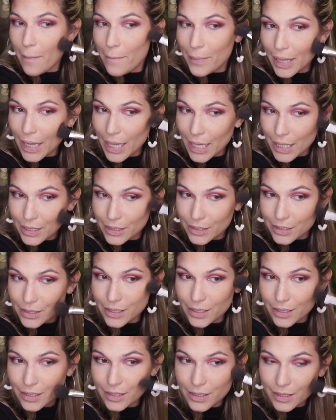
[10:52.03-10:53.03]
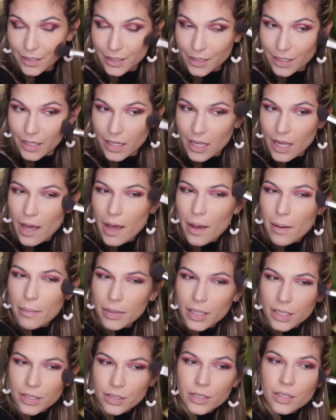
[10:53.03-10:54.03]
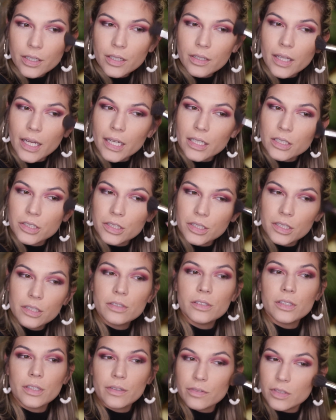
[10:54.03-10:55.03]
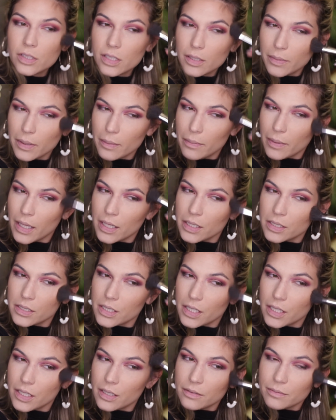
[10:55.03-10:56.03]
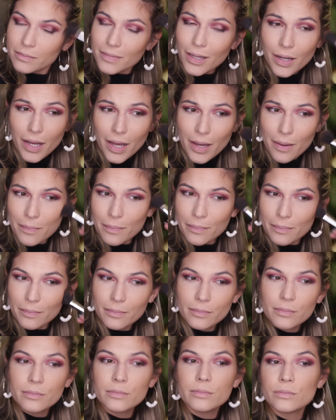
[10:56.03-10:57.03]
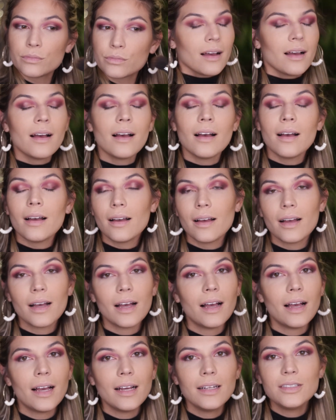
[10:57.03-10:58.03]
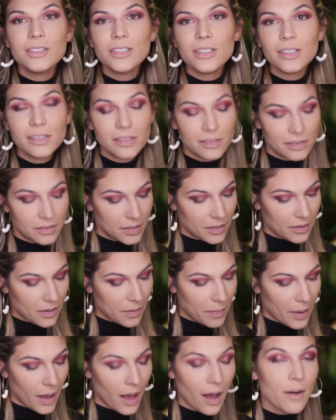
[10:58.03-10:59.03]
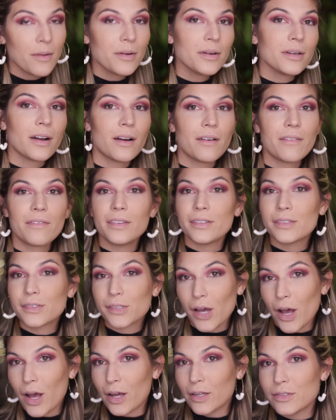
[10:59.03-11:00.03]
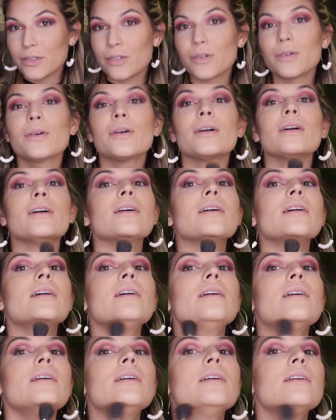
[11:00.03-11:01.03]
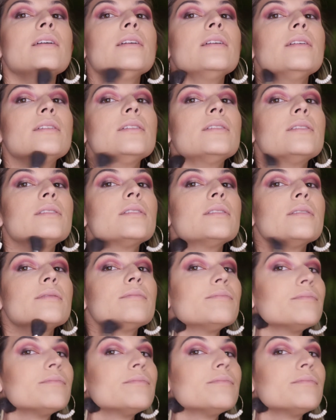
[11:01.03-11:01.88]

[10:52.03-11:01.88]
Blend. Blend her like she deserves to be blended. Okay. The power of this contour is